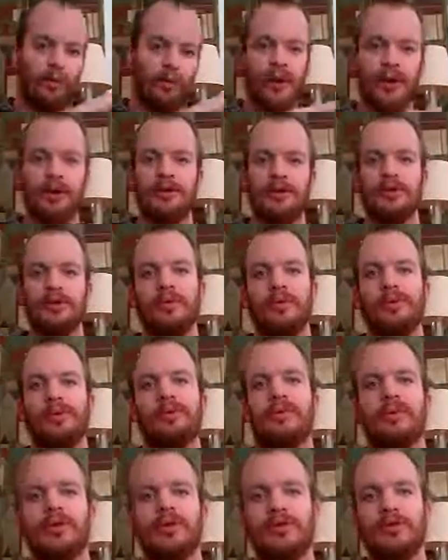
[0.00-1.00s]
when you
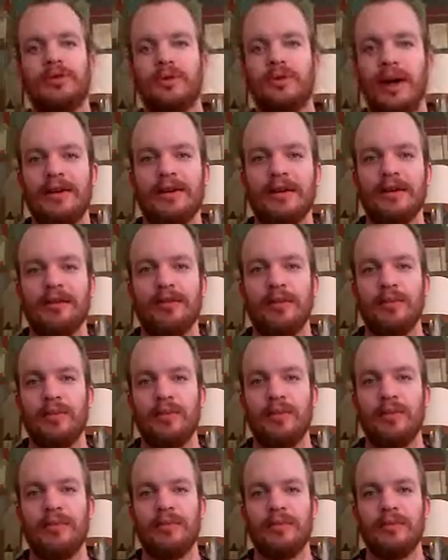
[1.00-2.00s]
strike into
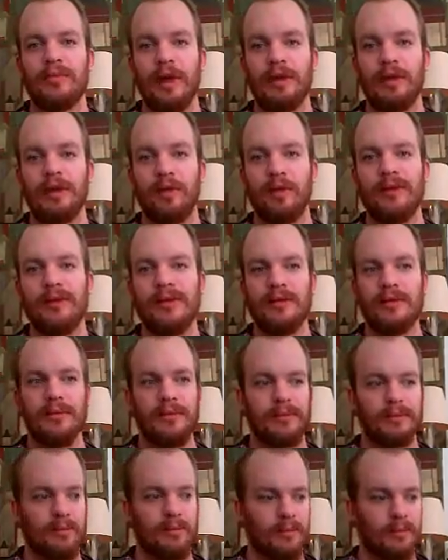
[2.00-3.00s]
a target.
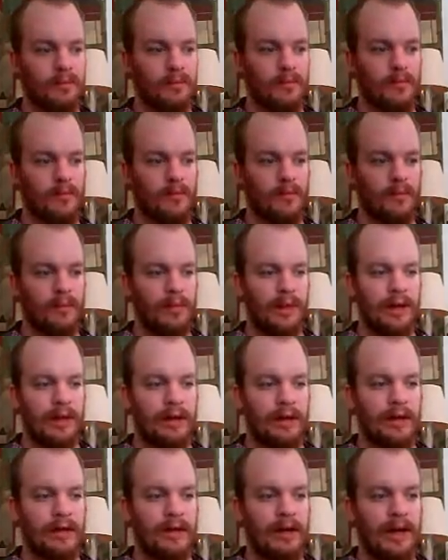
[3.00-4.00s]

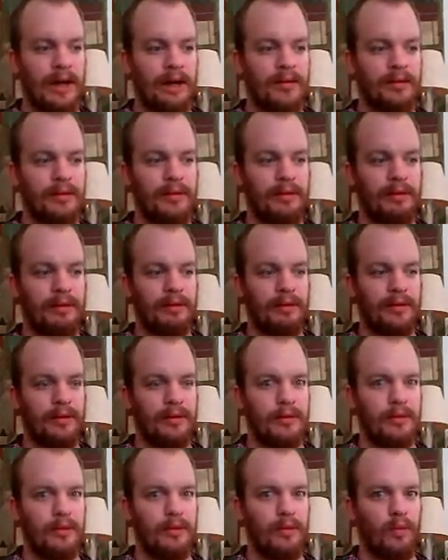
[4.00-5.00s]
And
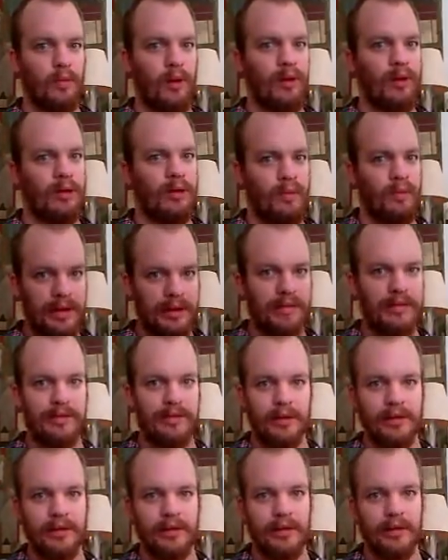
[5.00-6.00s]
one of the
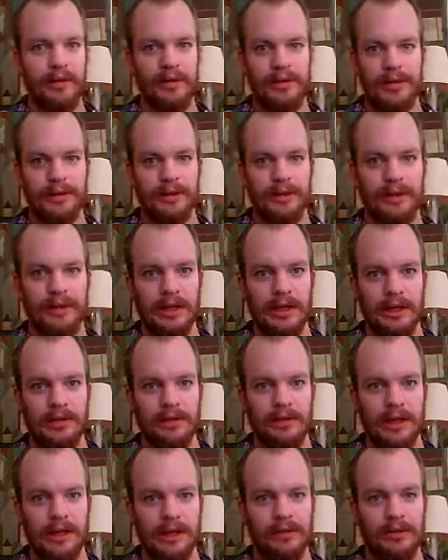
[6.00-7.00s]
benefits of this
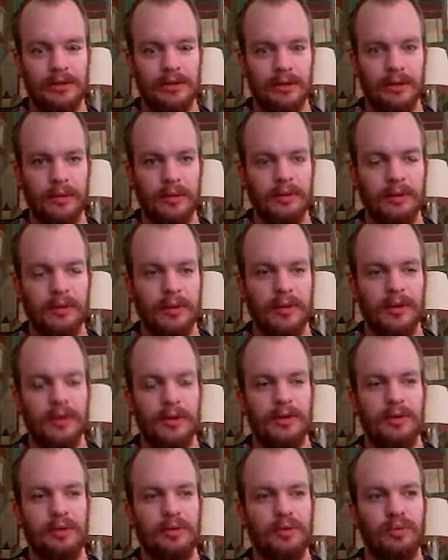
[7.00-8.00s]
is that
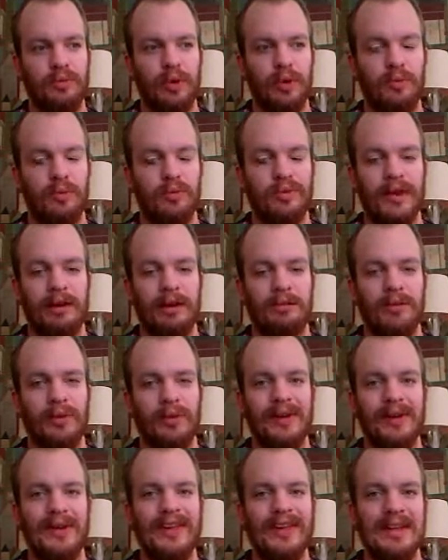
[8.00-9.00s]
you won't have
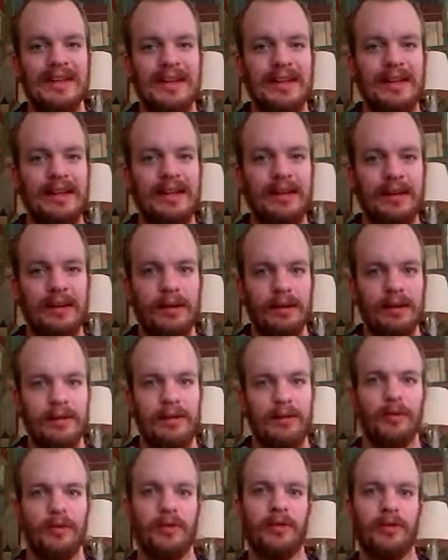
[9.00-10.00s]
to lean in
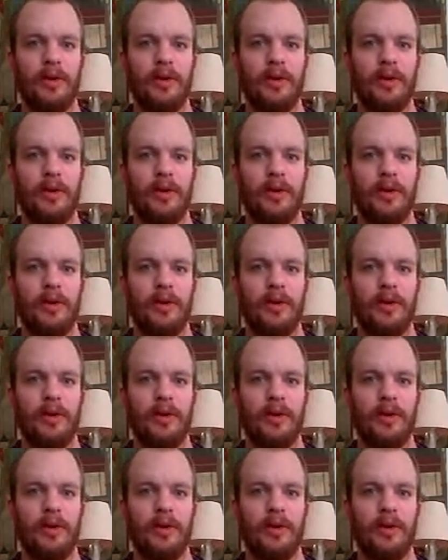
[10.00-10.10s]
to the